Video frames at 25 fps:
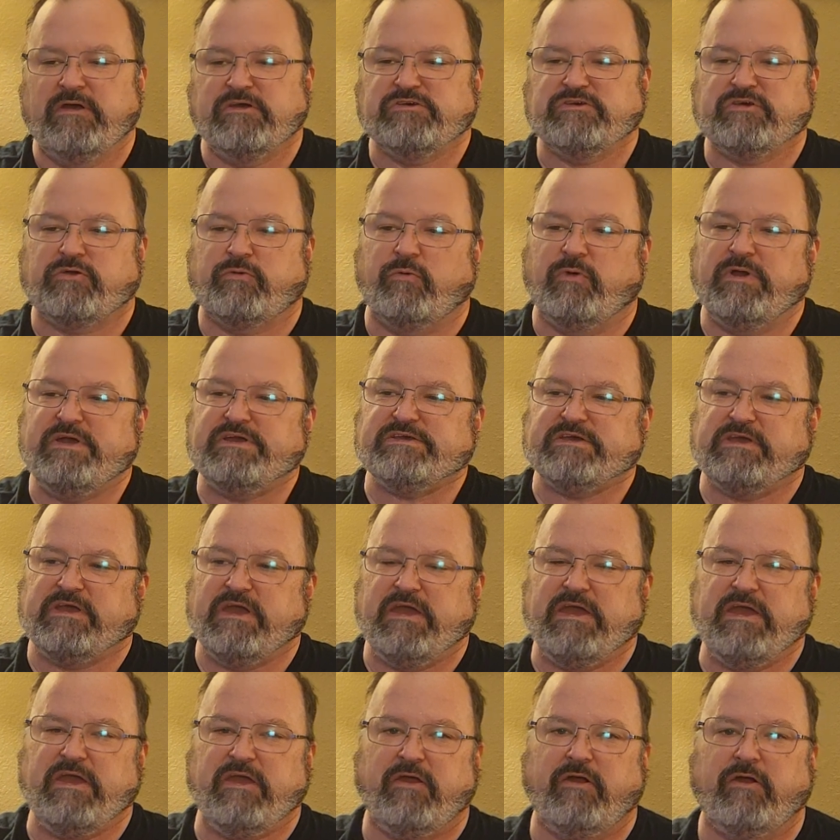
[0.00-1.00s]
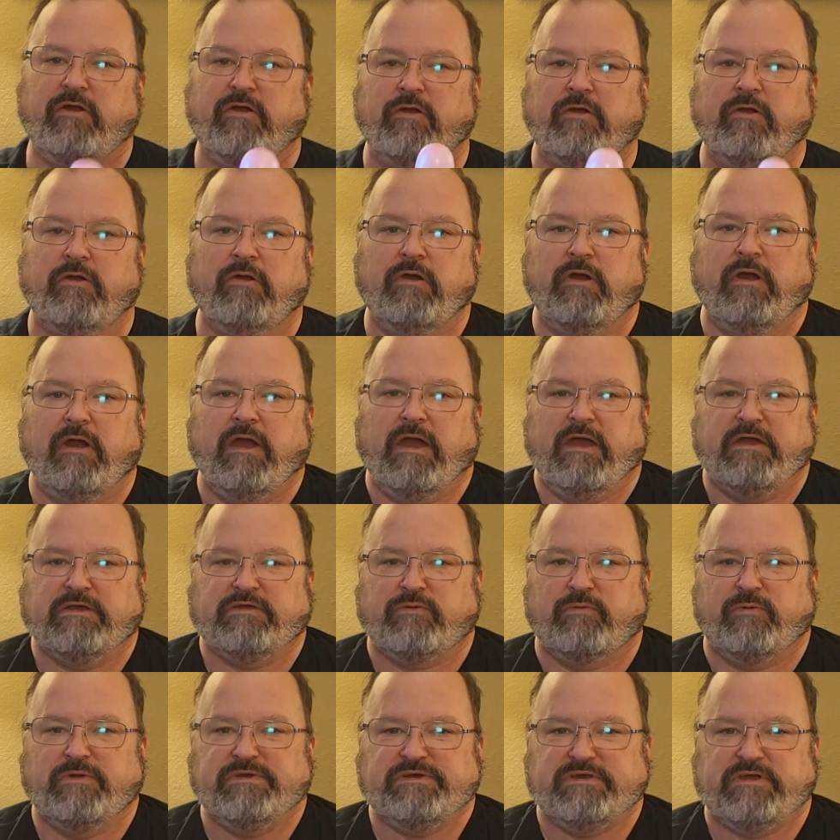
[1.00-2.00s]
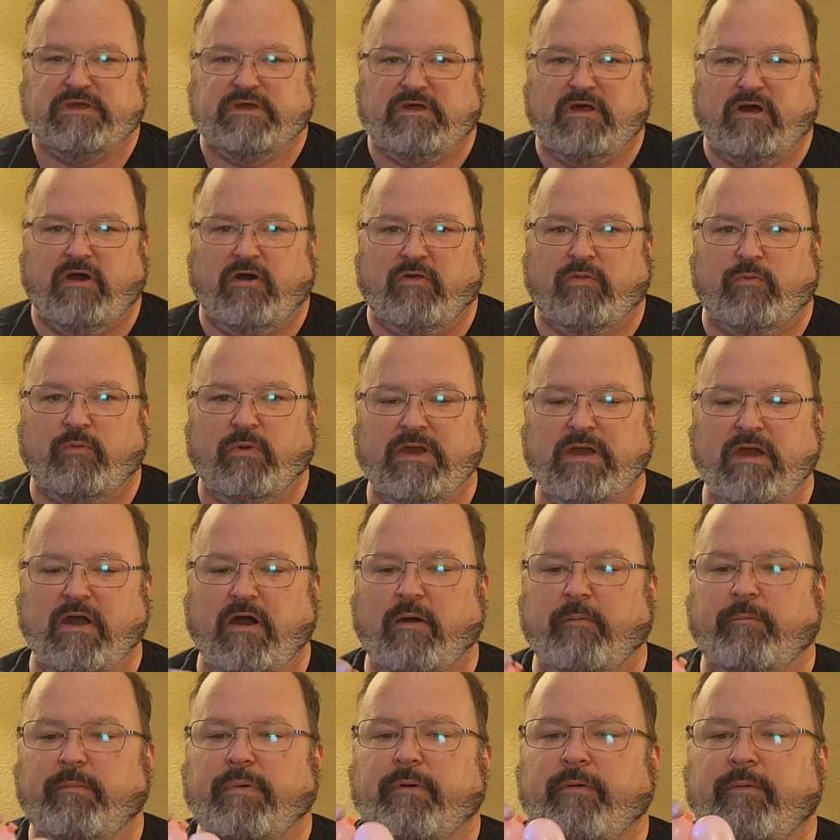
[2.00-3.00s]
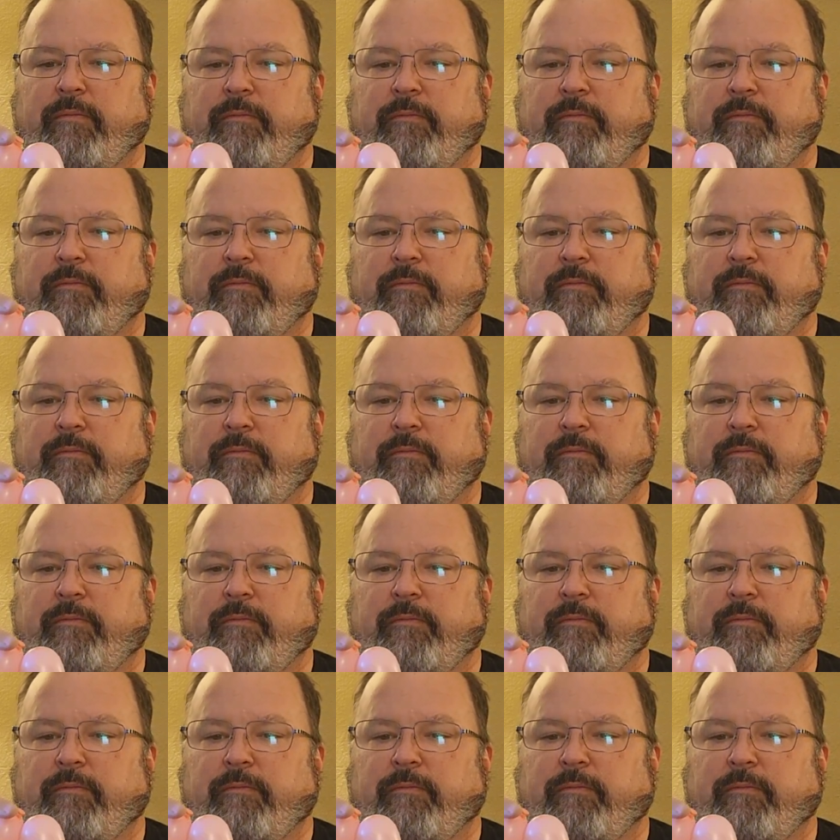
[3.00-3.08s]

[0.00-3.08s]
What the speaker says: squeezing here and squeezing it all the way up.